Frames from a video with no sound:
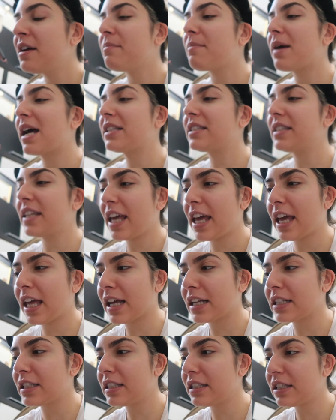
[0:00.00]
Matt's
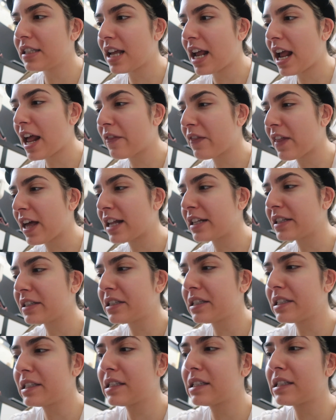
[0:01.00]
aunt, and then
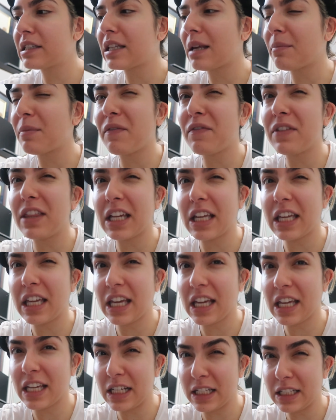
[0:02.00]
some of the
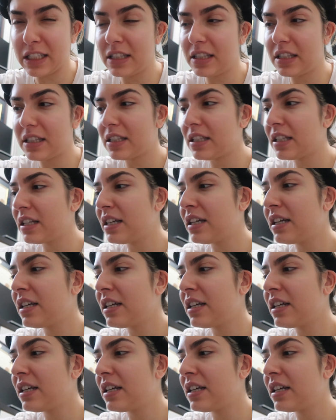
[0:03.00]
kids